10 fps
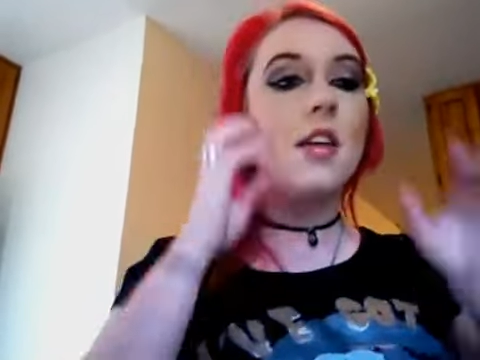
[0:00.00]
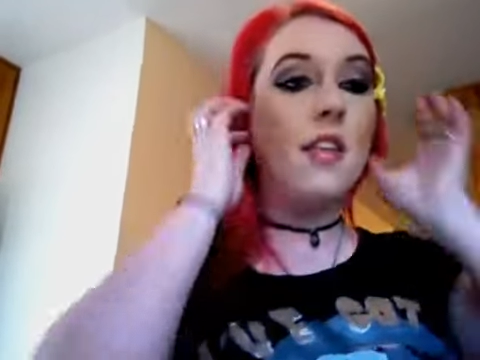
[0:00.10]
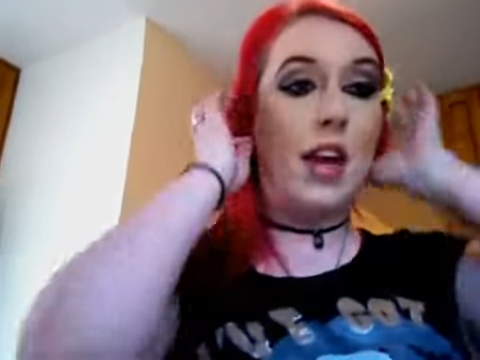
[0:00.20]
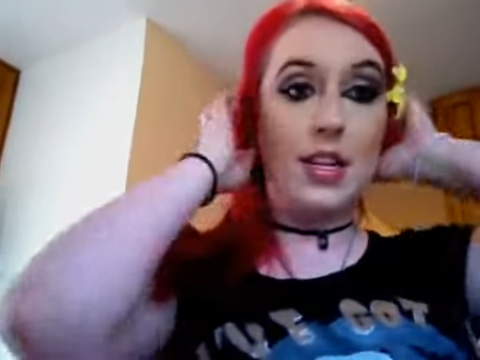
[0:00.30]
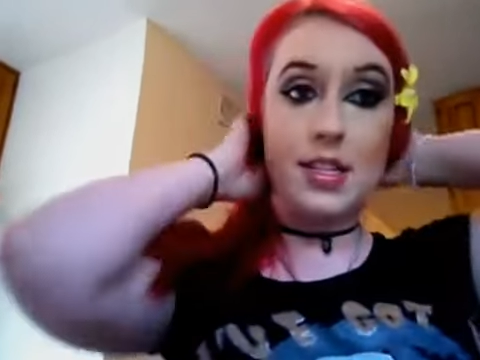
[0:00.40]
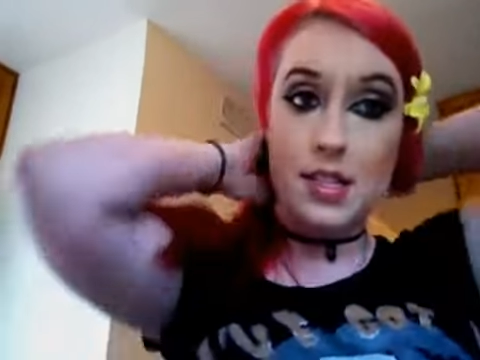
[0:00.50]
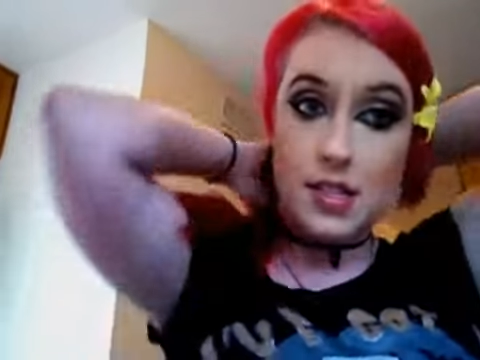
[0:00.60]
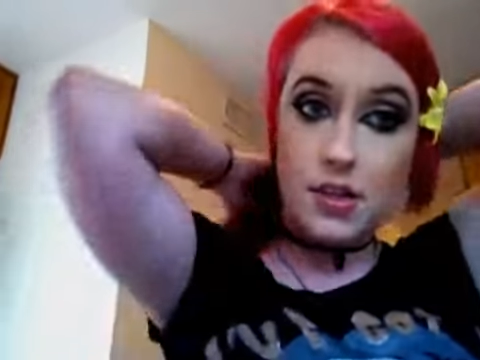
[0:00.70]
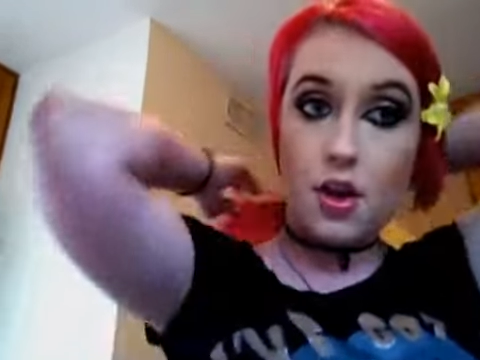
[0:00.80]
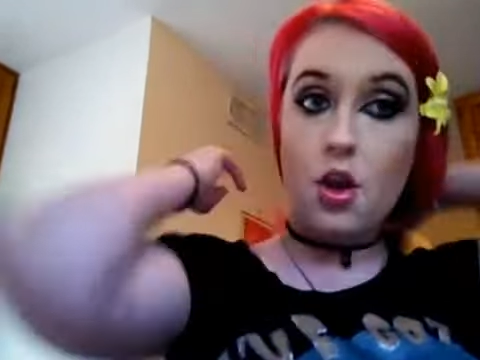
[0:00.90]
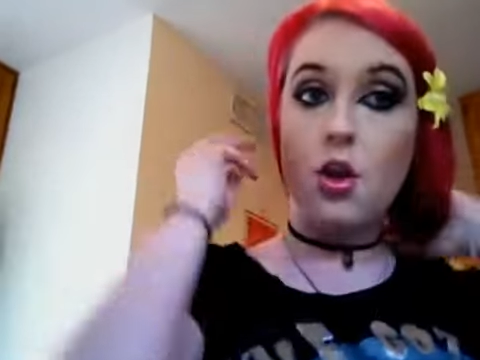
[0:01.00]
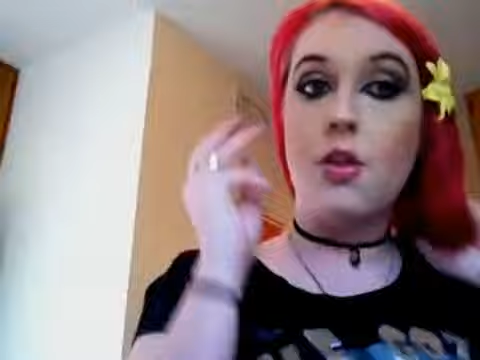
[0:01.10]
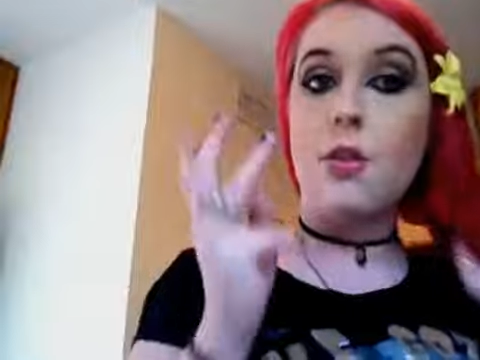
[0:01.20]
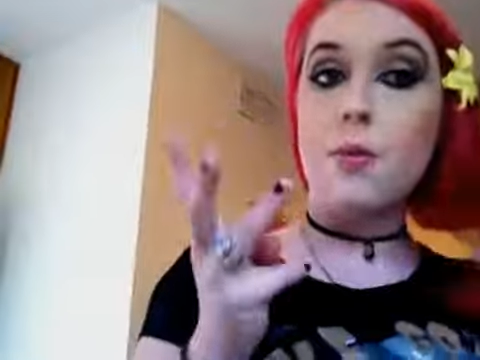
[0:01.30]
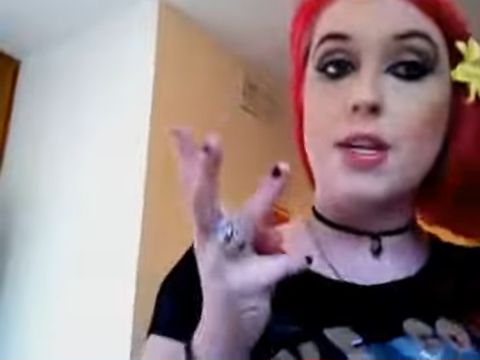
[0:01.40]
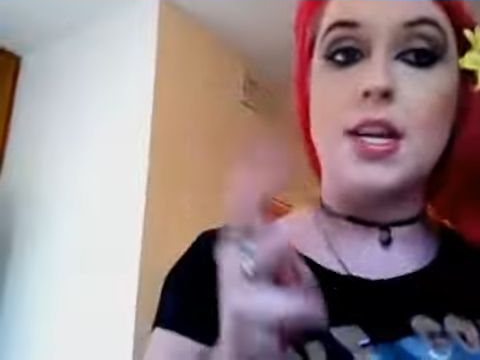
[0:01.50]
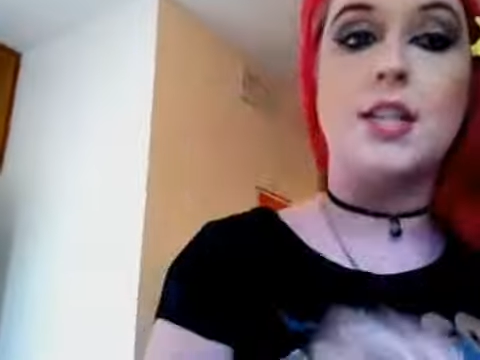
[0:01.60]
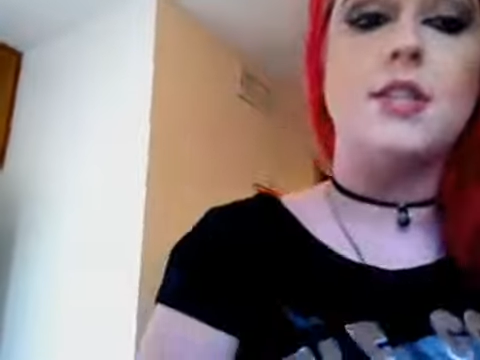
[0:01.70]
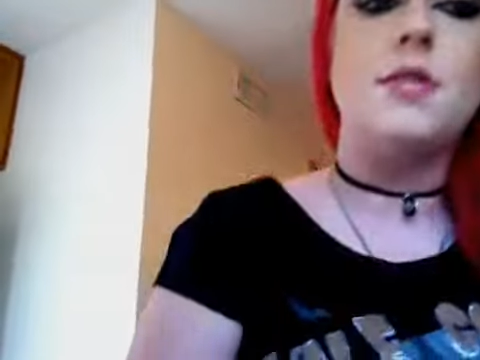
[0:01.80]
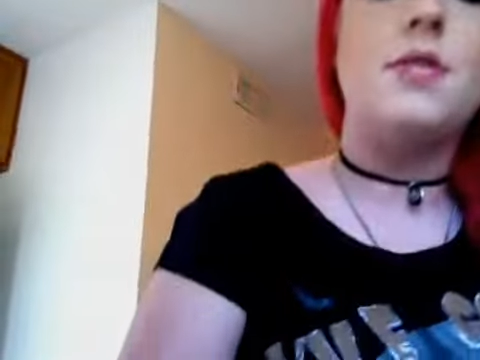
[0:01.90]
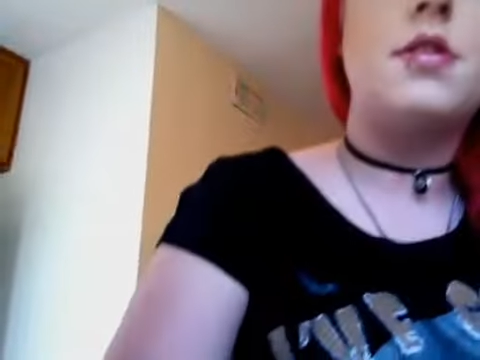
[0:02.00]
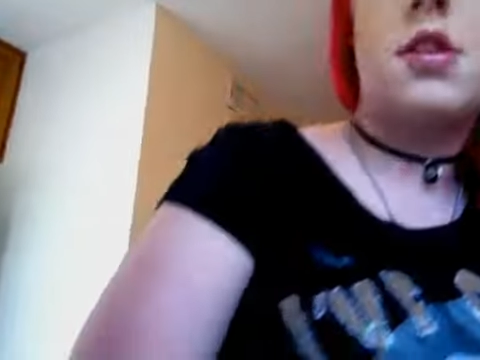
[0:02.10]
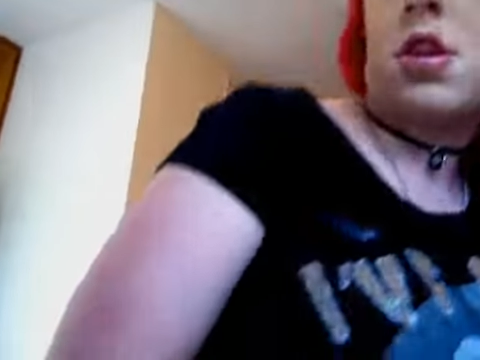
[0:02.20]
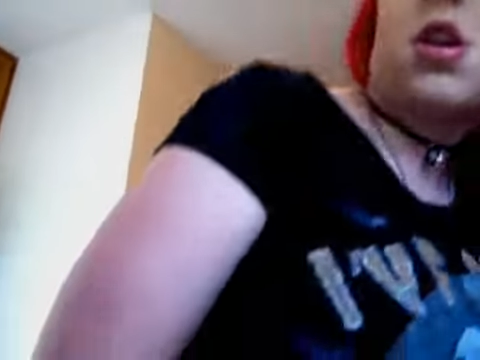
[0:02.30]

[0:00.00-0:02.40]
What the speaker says: That's three tattoos.